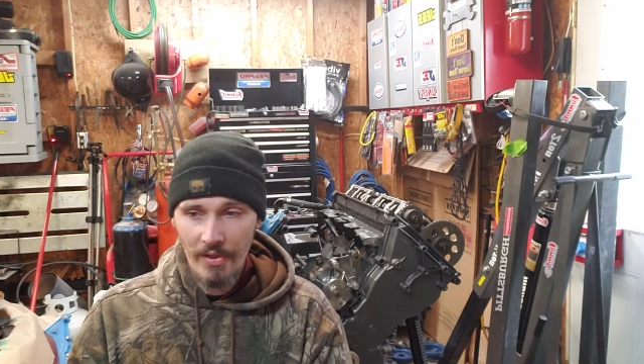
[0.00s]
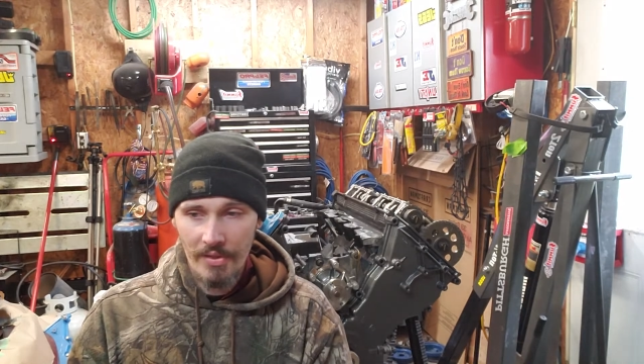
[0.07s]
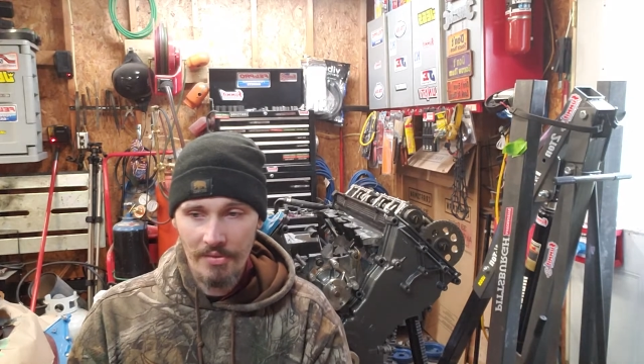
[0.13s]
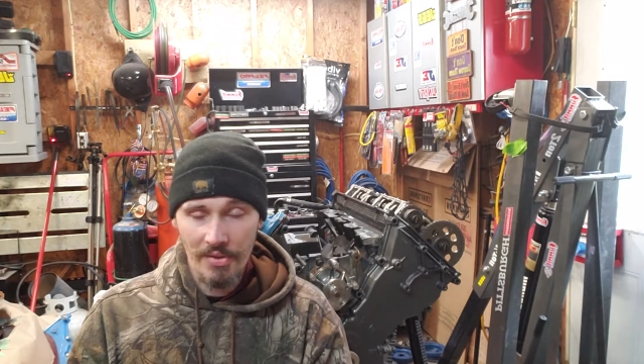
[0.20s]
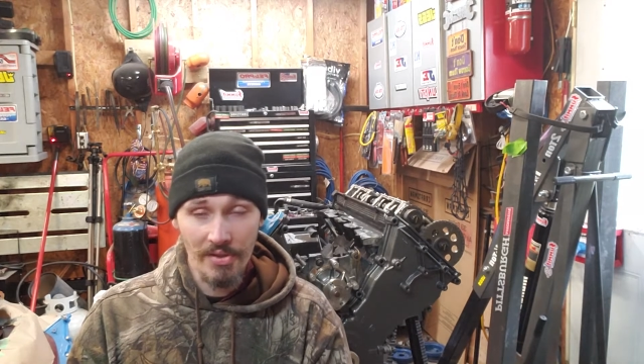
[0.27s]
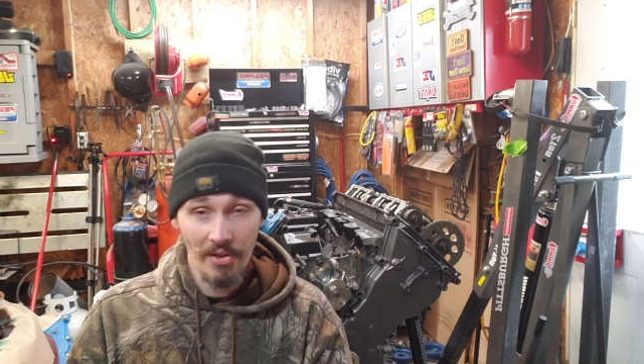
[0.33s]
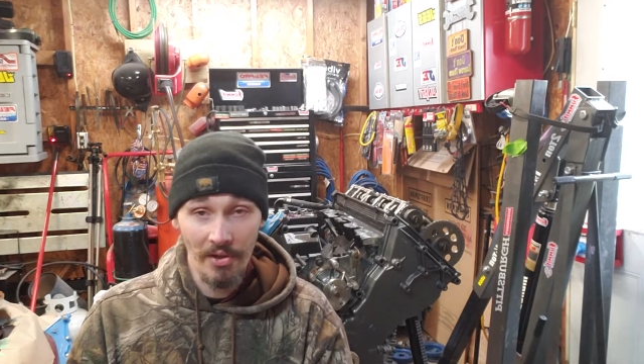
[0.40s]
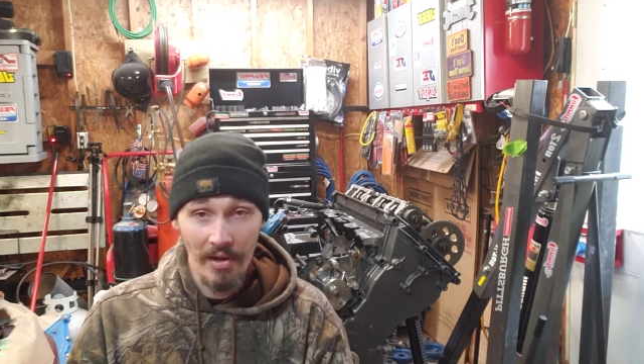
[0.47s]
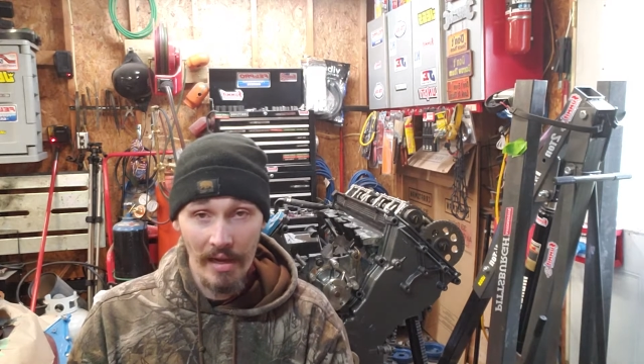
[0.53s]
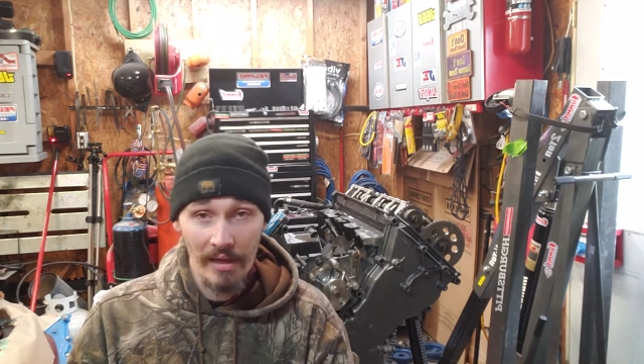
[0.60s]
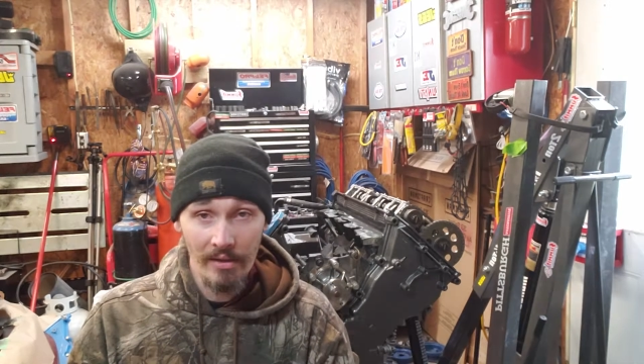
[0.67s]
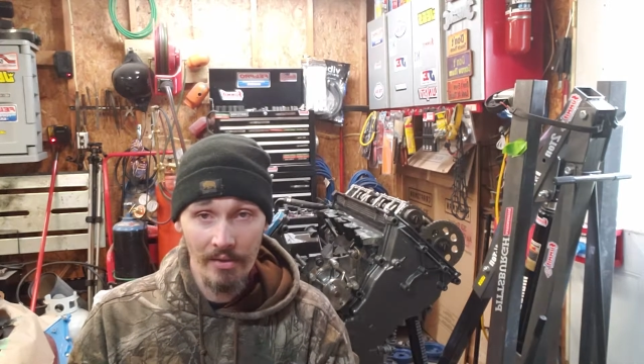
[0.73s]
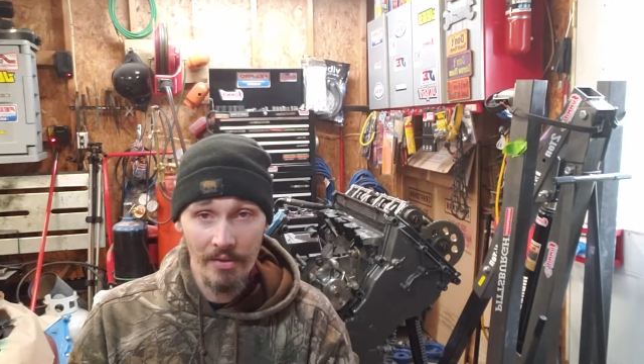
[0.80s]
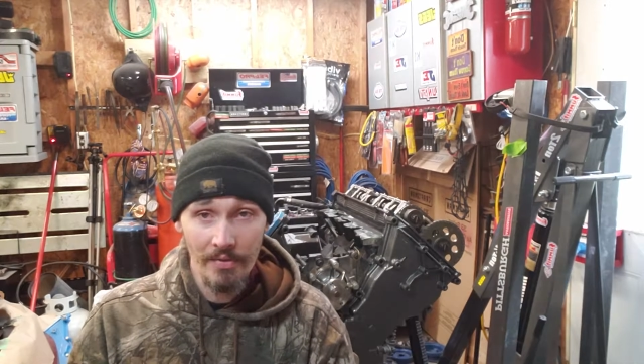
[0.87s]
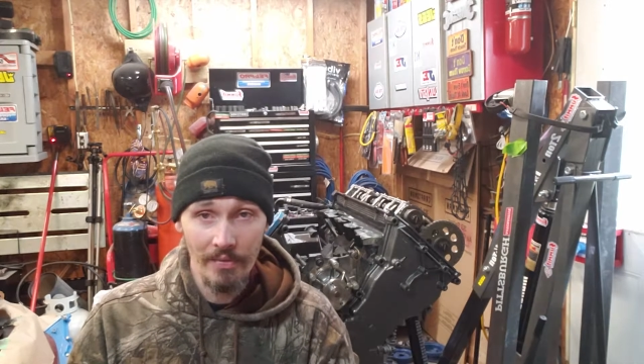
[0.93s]

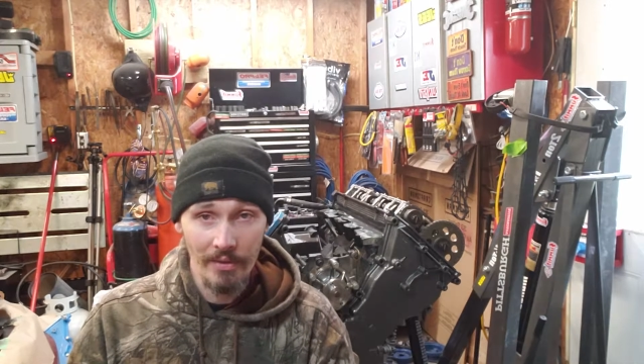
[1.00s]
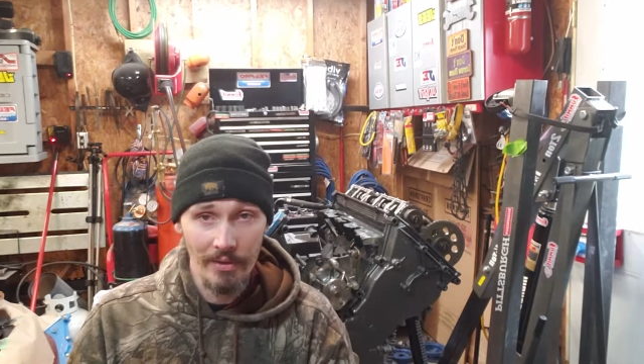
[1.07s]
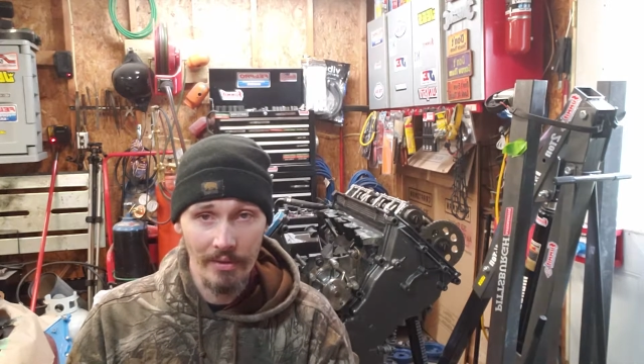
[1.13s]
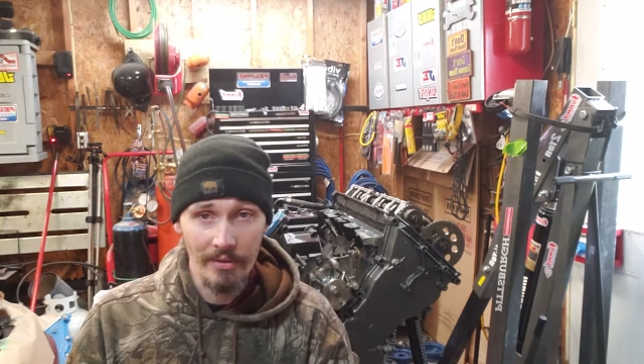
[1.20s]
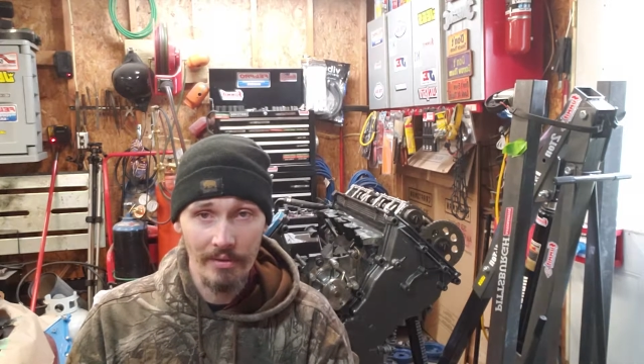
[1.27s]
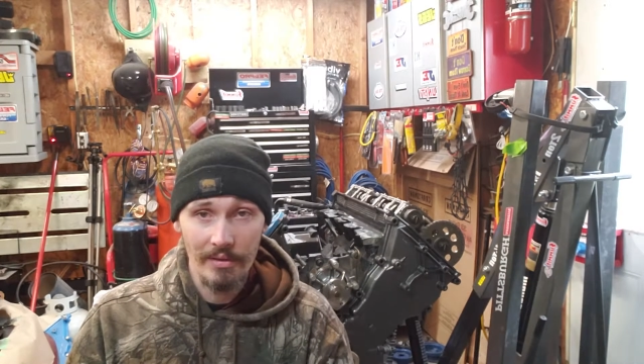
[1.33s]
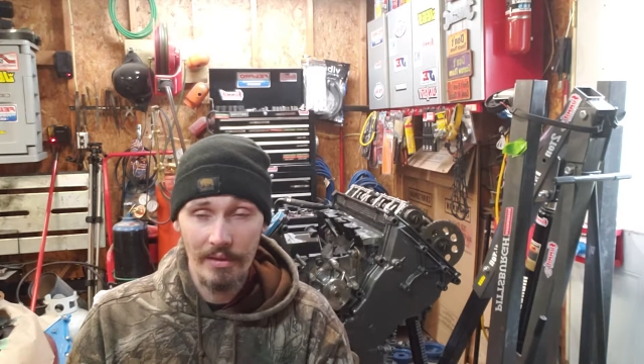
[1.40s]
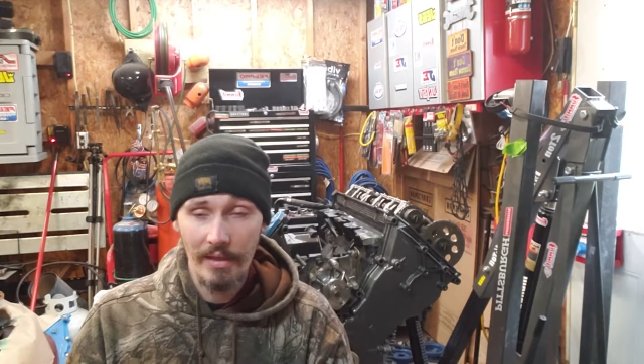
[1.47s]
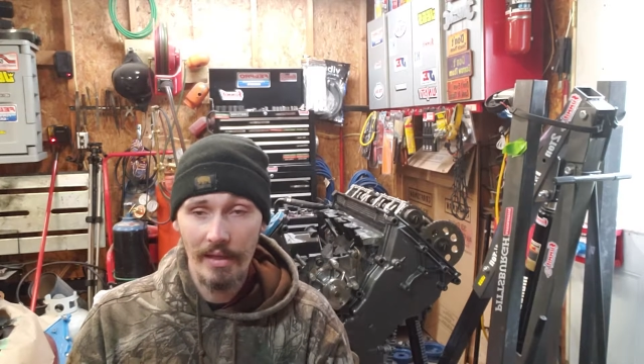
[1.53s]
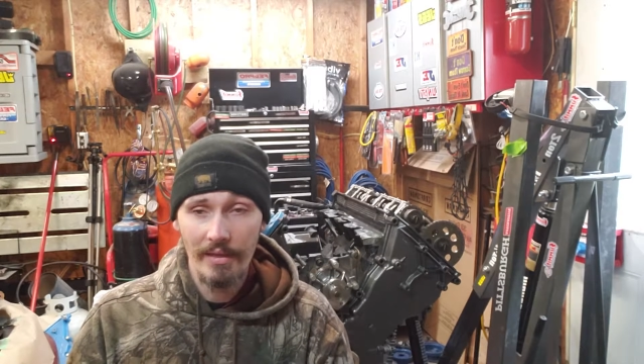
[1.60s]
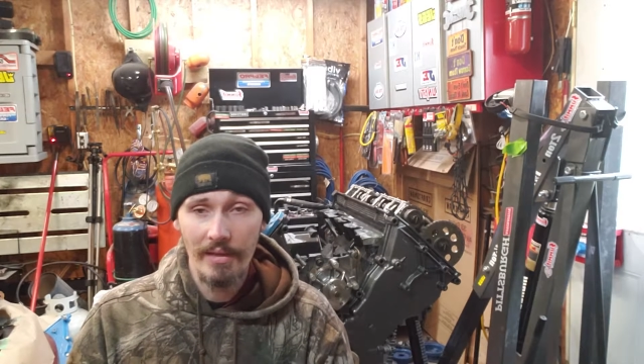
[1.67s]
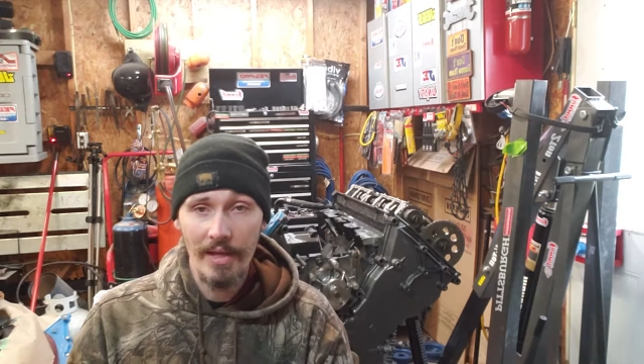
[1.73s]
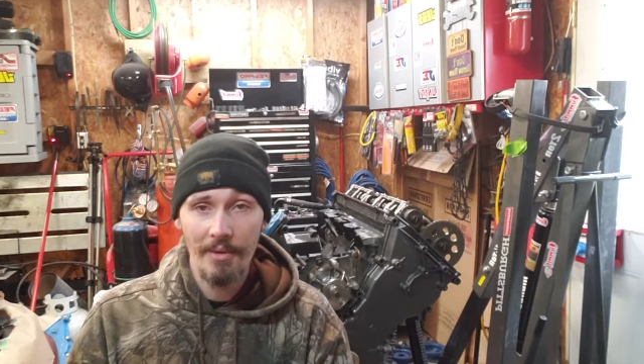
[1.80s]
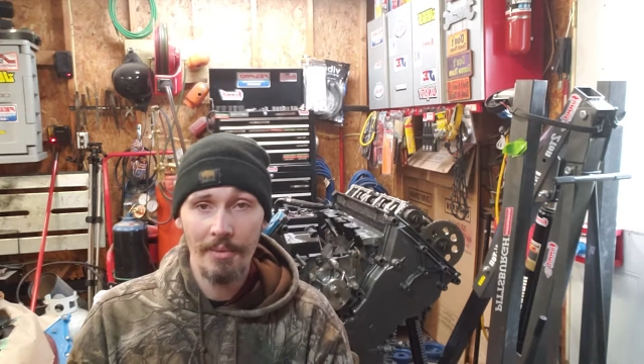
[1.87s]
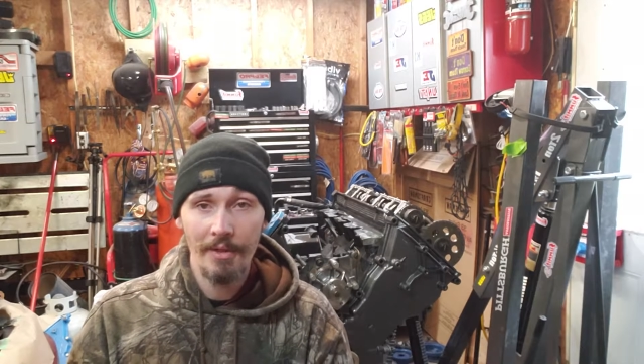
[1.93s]
$600 for damn